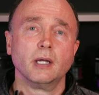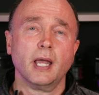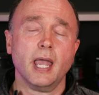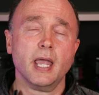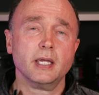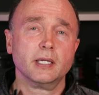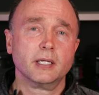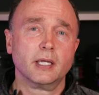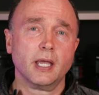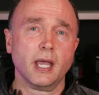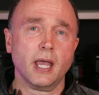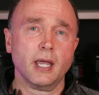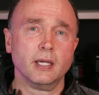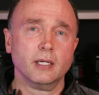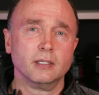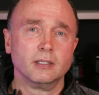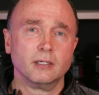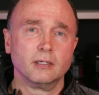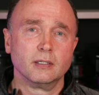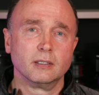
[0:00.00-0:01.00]

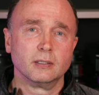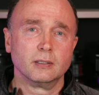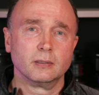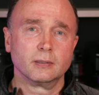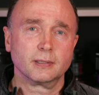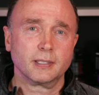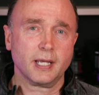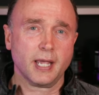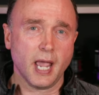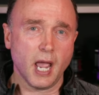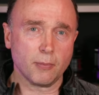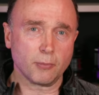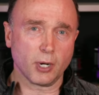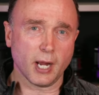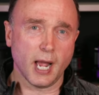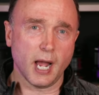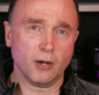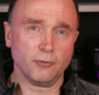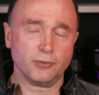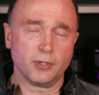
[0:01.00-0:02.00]
8K camera
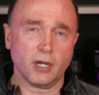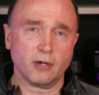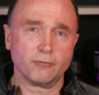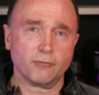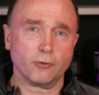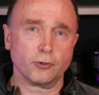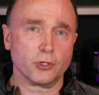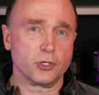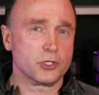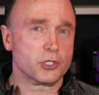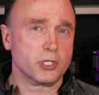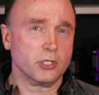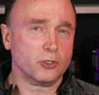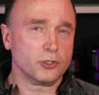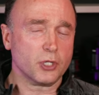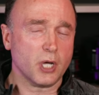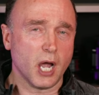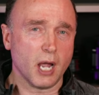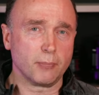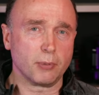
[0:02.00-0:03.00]
out there for the
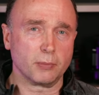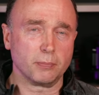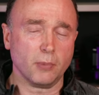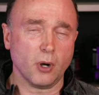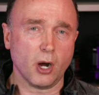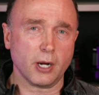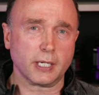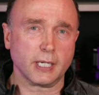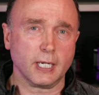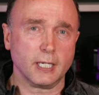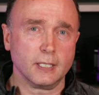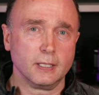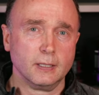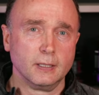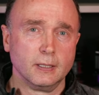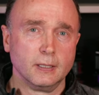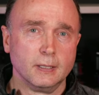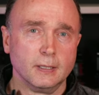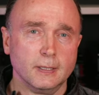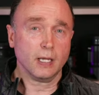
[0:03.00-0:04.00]
stills hybrid market.
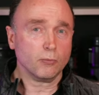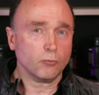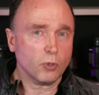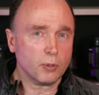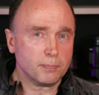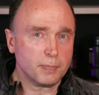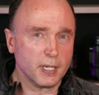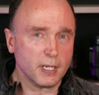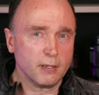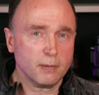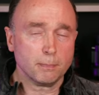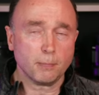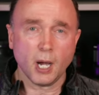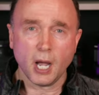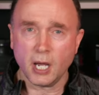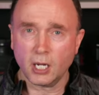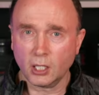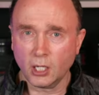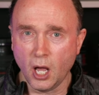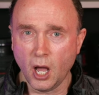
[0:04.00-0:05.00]
It would be by
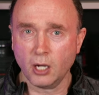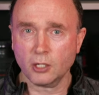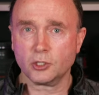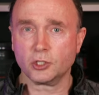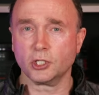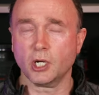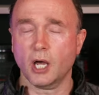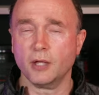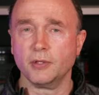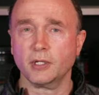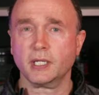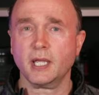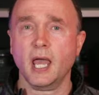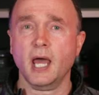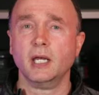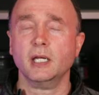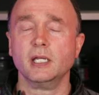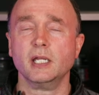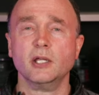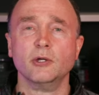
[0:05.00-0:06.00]
a long shot. The
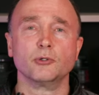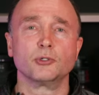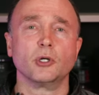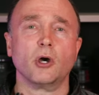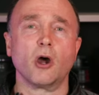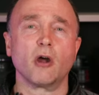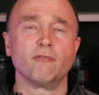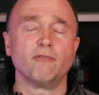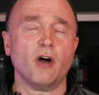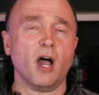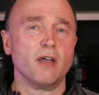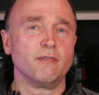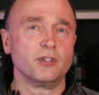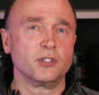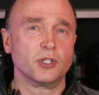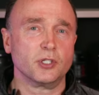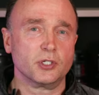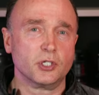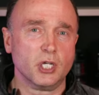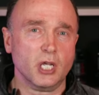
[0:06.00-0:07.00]
Canon EOS R5
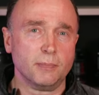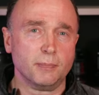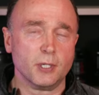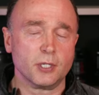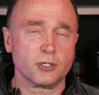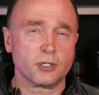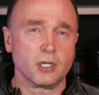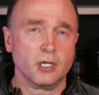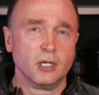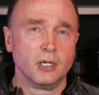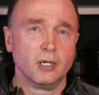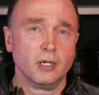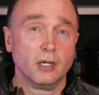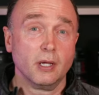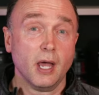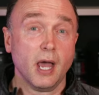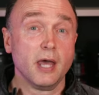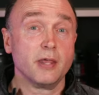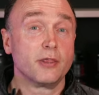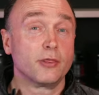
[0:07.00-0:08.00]
is the cheapest
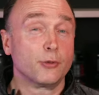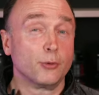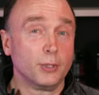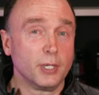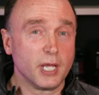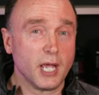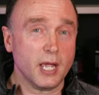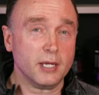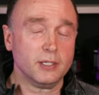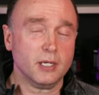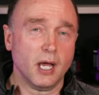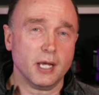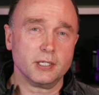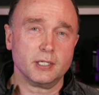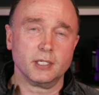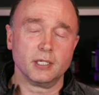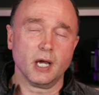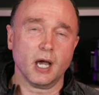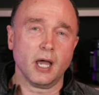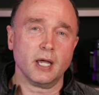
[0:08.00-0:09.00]
at
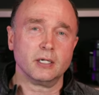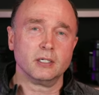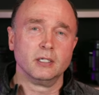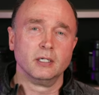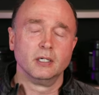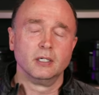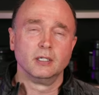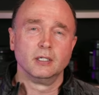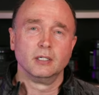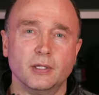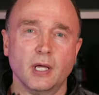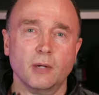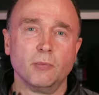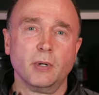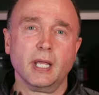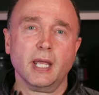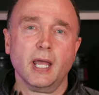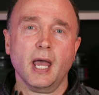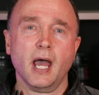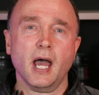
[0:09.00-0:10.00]
$38.99. Then
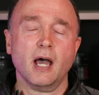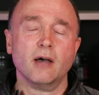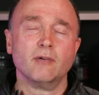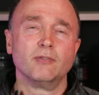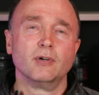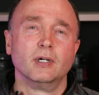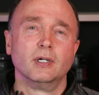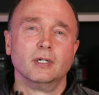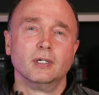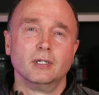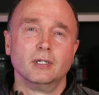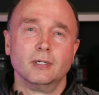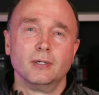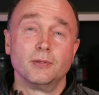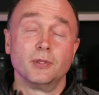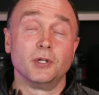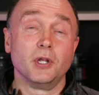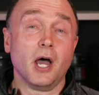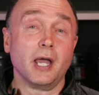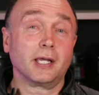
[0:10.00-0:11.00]
we have
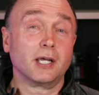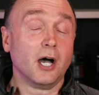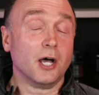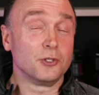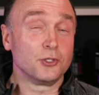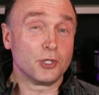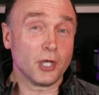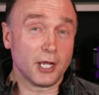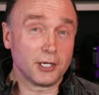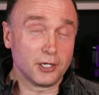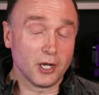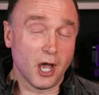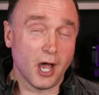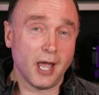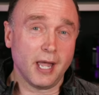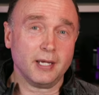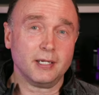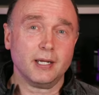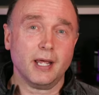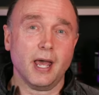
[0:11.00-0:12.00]
the Nikon
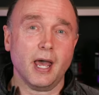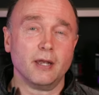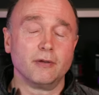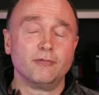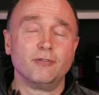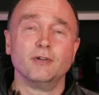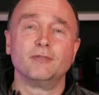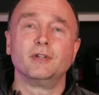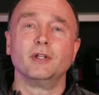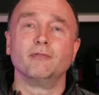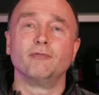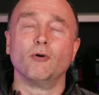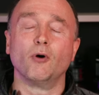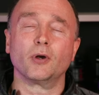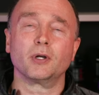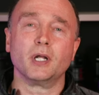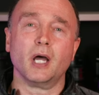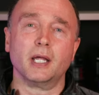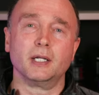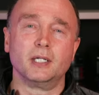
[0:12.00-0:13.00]
Z9 at
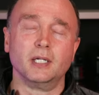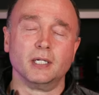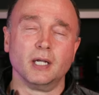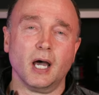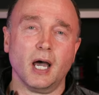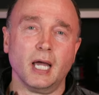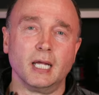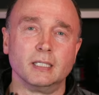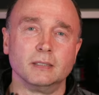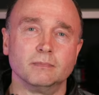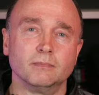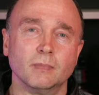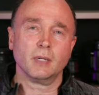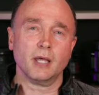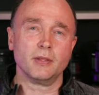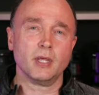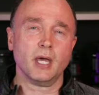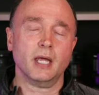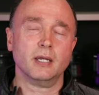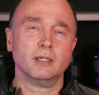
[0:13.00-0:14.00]
$54.99,
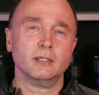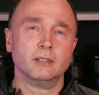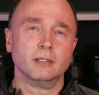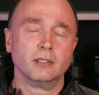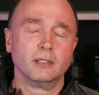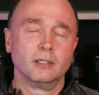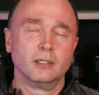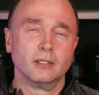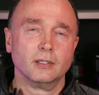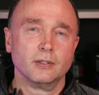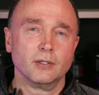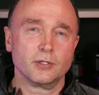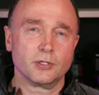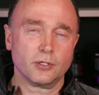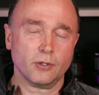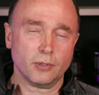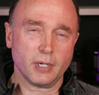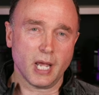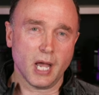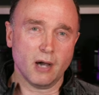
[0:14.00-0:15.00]
and then the
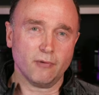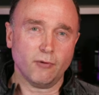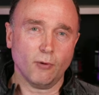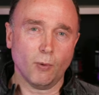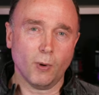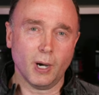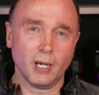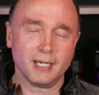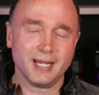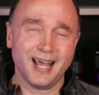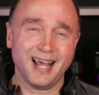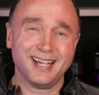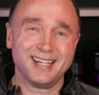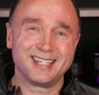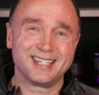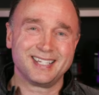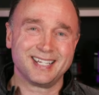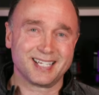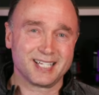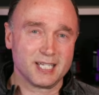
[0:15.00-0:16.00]
Sony Alpha One at
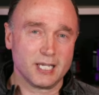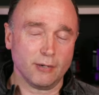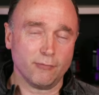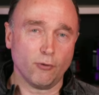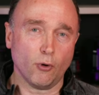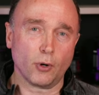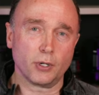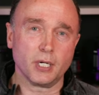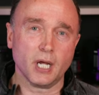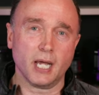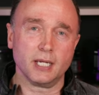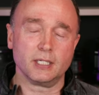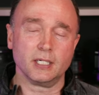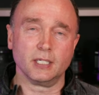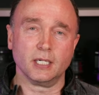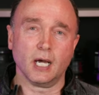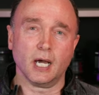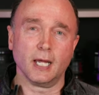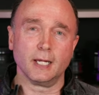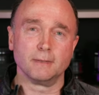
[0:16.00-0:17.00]

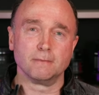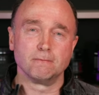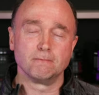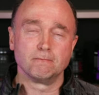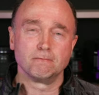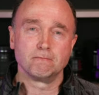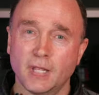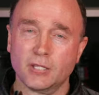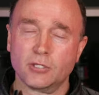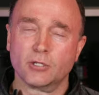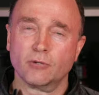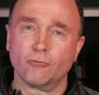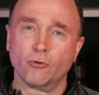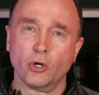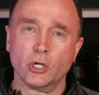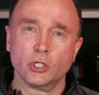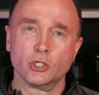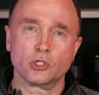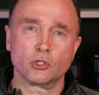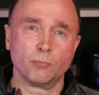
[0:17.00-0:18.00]
$64.99. That's a
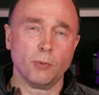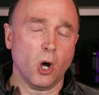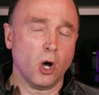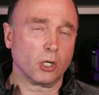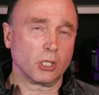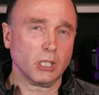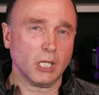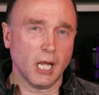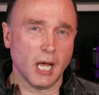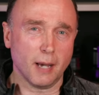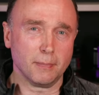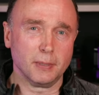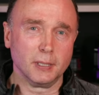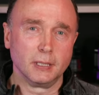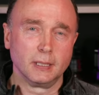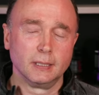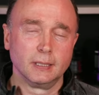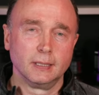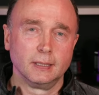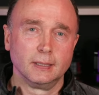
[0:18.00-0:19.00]
very small club.
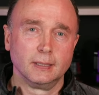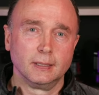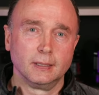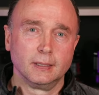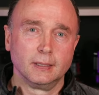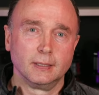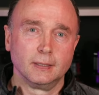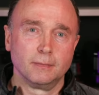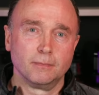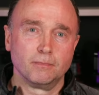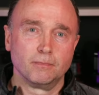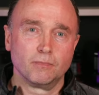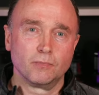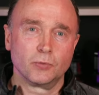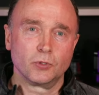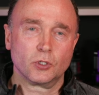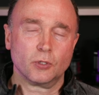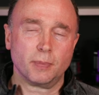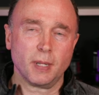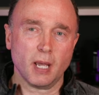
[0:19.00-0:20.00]

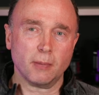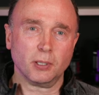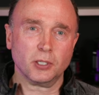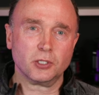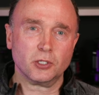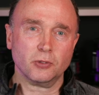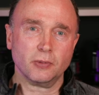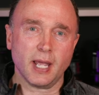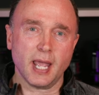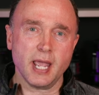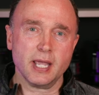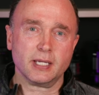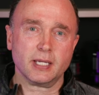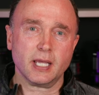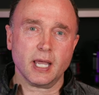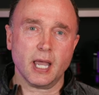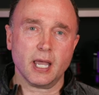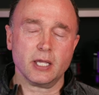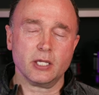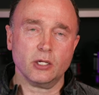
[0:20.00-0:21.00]
To be able to do
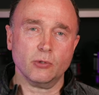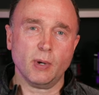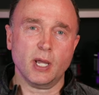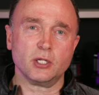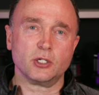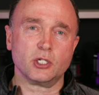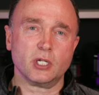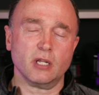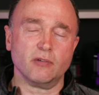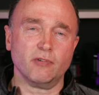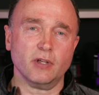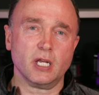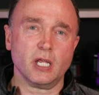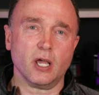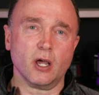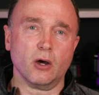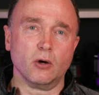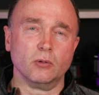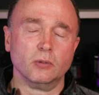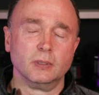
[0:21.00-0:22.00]
8K UHD
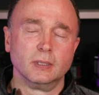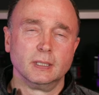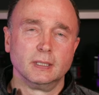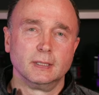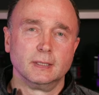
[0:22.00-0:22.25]
video